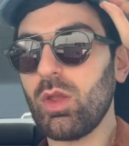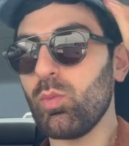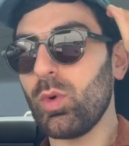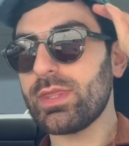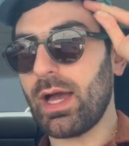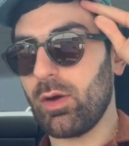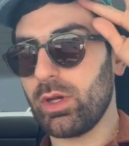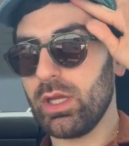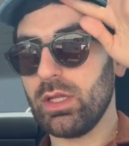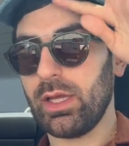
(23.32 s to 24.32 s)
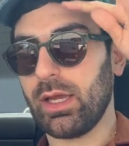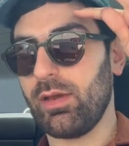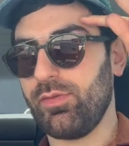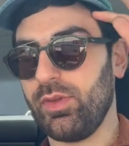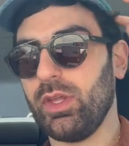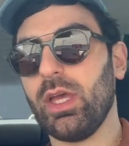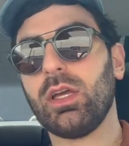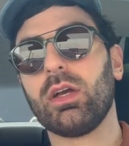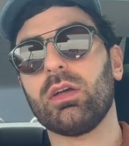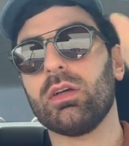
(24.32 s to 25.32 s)
without it. Like I feel like
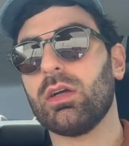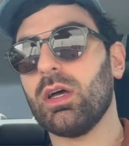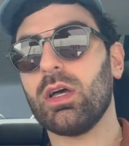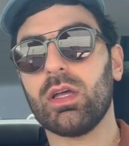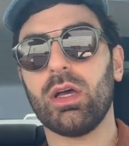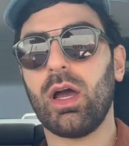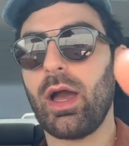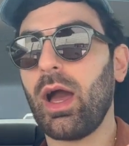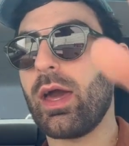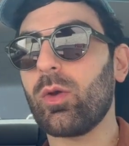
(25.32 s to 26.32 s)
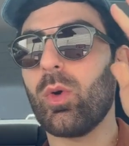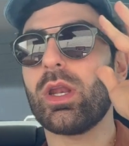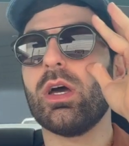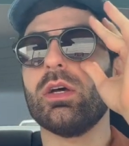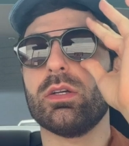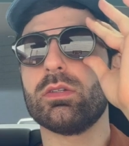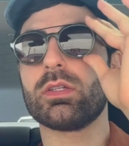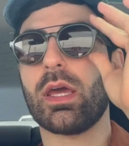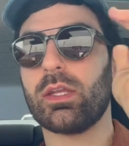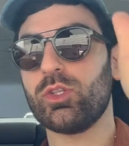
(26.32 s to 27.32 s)
ugh, I don't want to
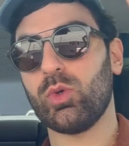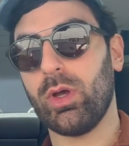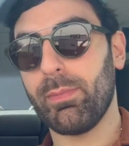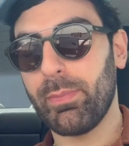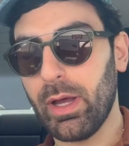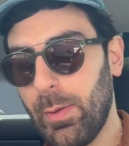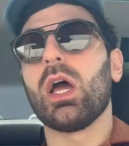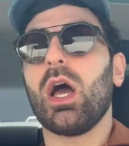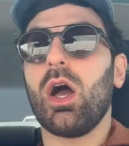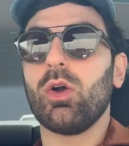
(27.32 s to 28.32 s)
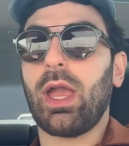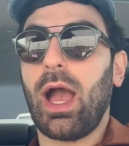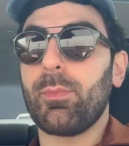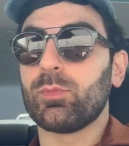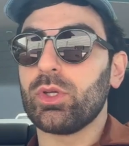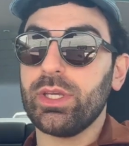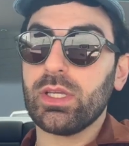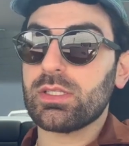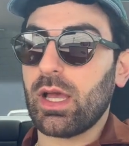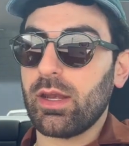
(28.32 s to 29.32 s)
get into it, but Okay, I'm really
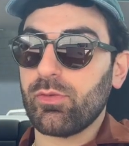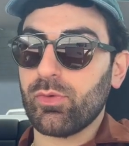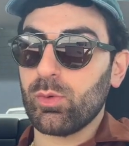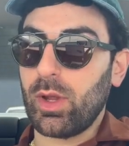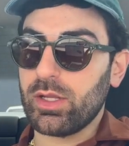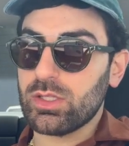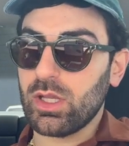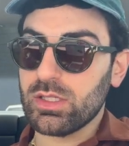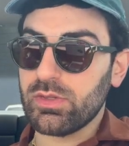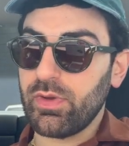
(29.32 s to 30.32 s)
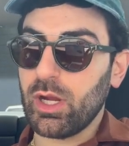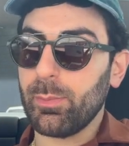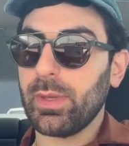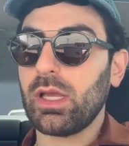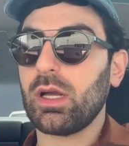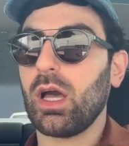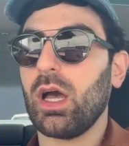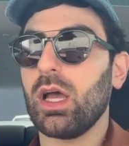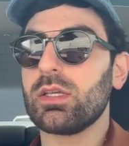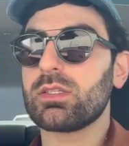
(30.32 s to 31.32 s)
excited for Renaissance Fair
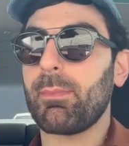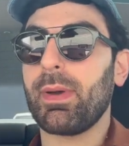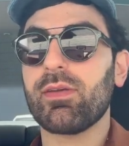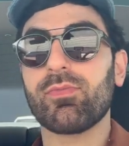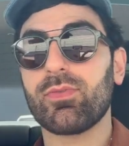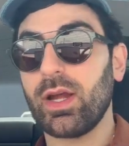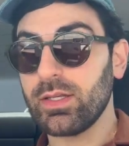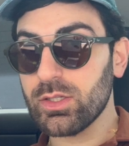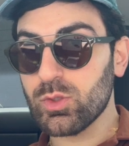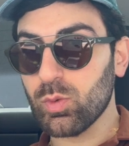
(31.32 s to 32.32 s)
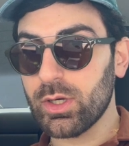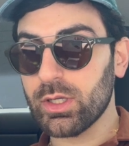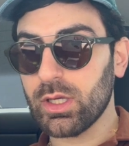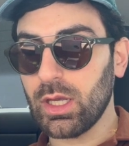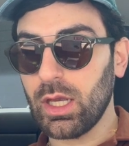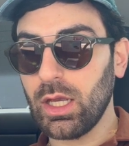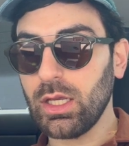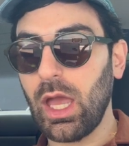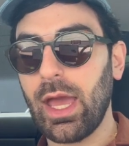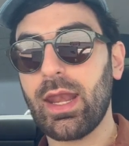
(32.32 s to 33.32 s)
because my friend is
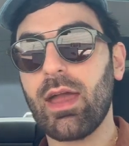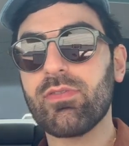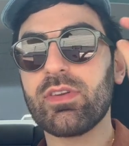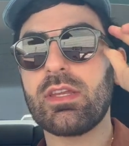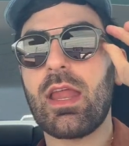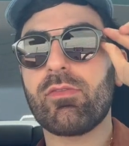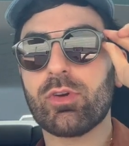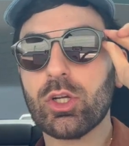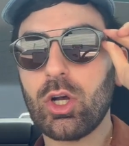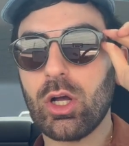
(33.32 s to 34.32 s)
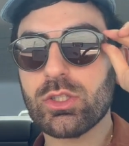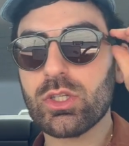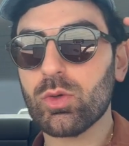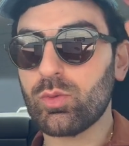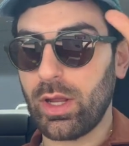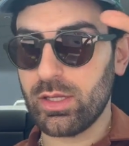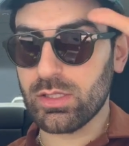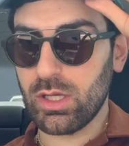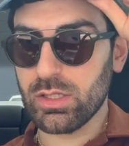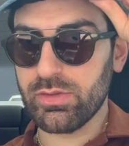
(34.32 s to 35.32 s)
working and I've never gone to
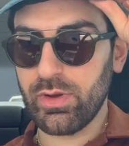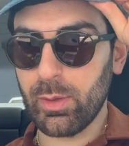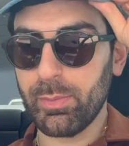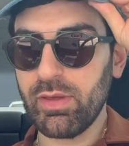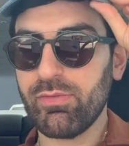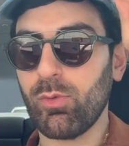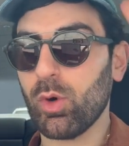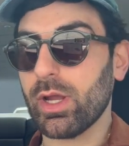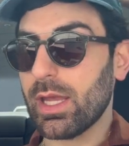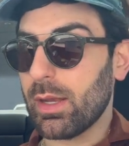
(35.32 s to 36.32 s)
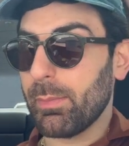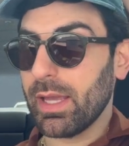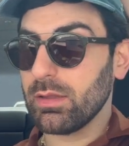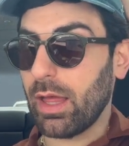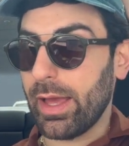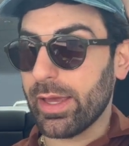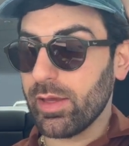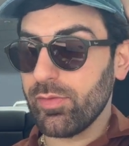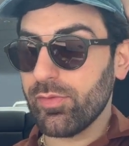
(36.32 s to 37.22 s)
Renaissance Fair before in my life.